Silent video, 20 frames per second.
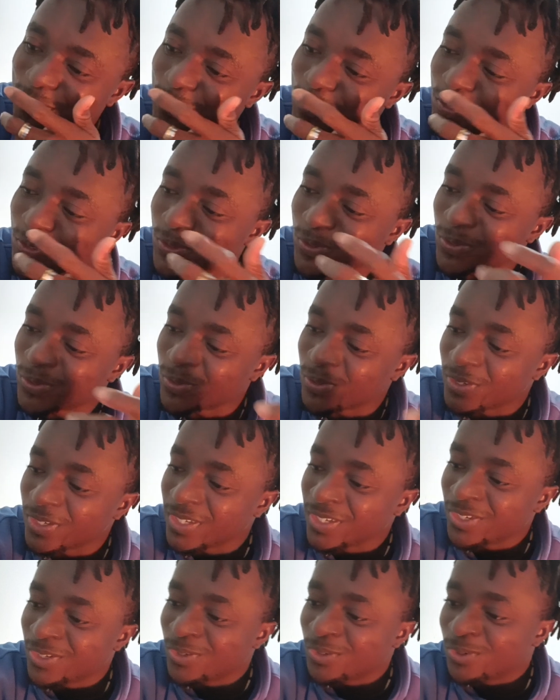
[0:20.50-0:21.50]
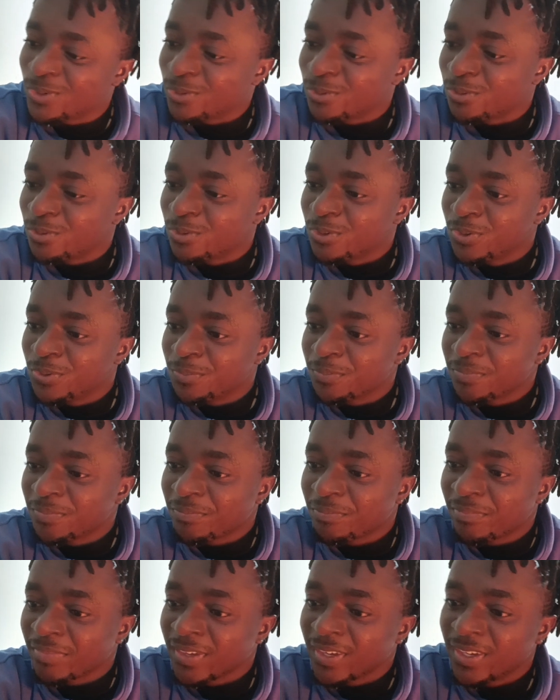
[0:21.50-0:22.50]
so you know
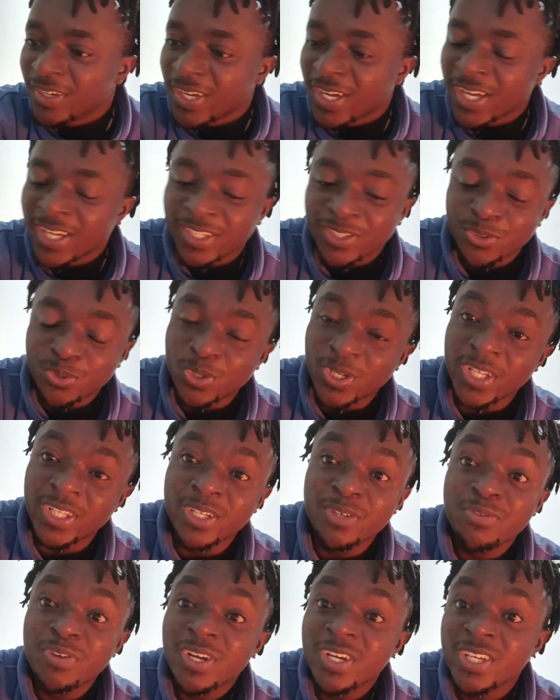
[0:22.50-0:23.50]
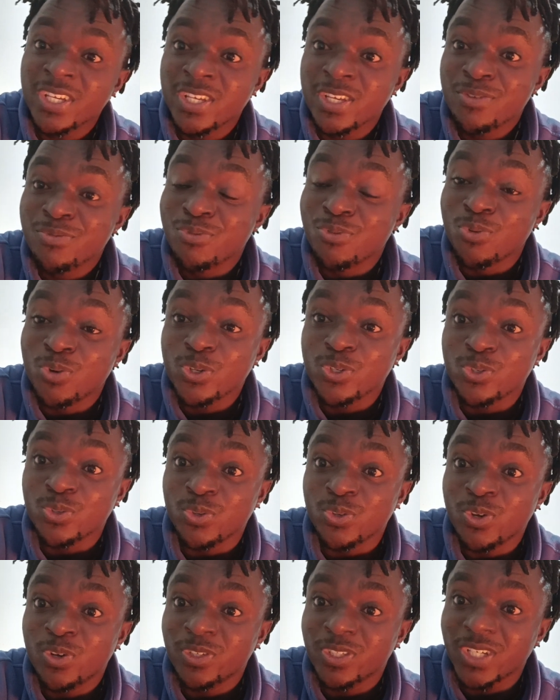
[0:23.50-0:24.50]
and you can never give what
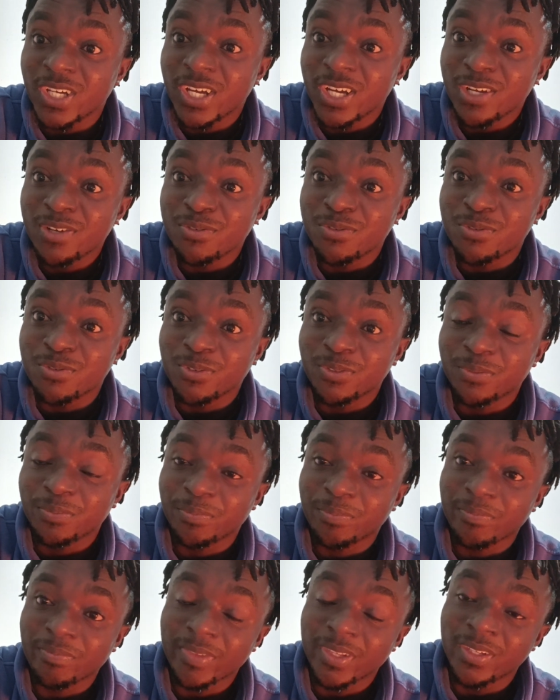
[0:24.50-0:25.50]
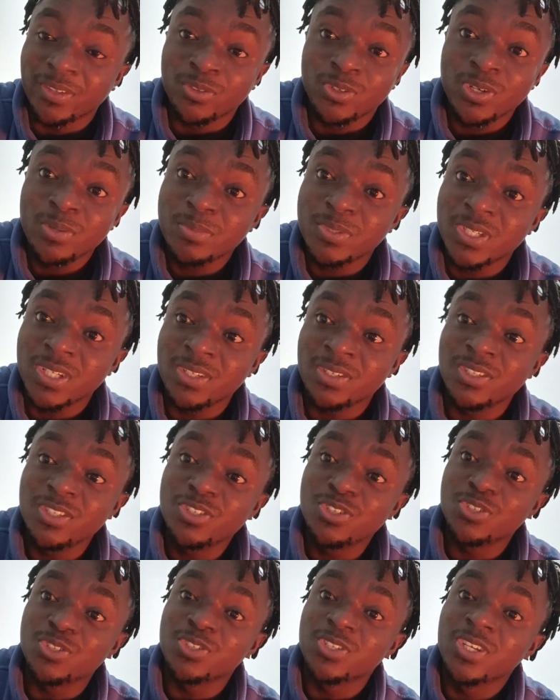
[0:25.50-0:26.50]
you don't have because i'm saying
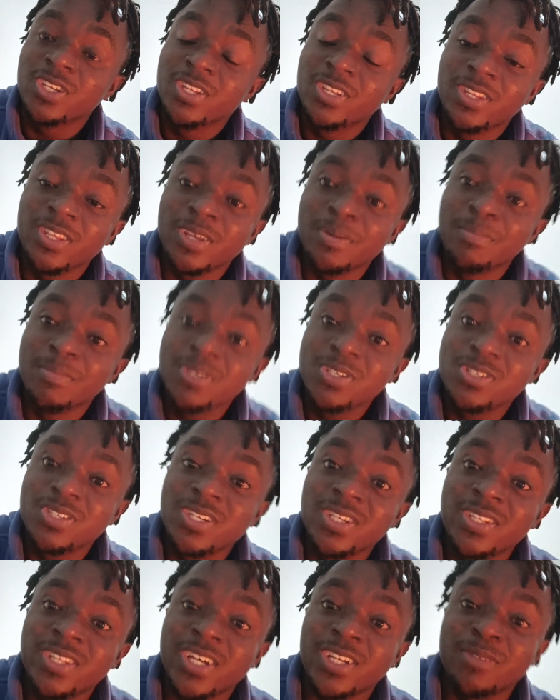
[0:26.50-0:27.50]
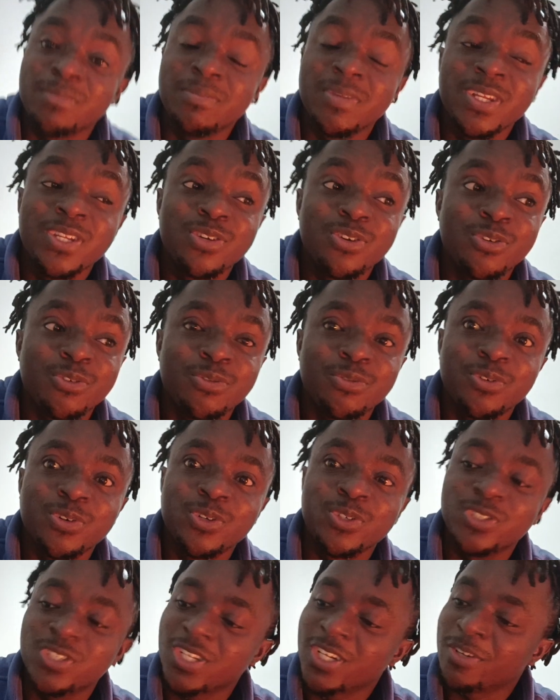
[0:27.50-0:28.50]
this is the mistake that many of
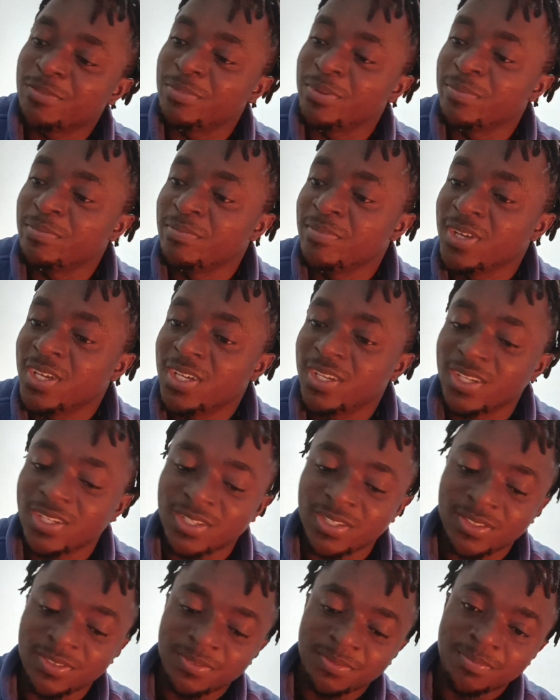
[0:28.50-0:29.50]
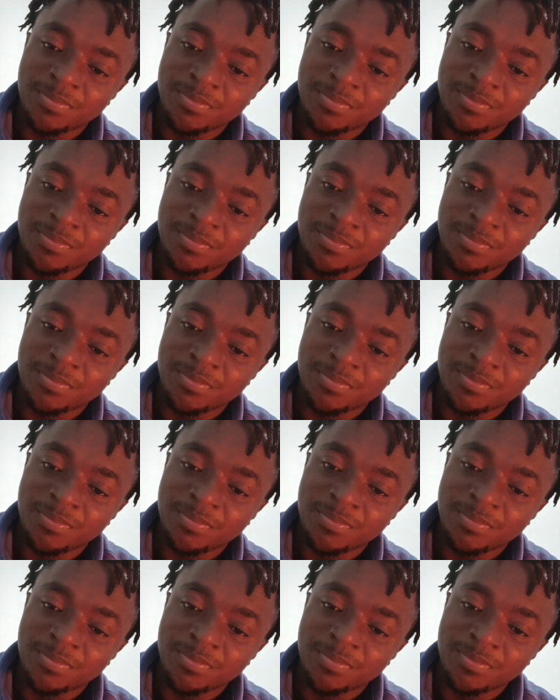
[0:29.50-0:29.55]
us have been making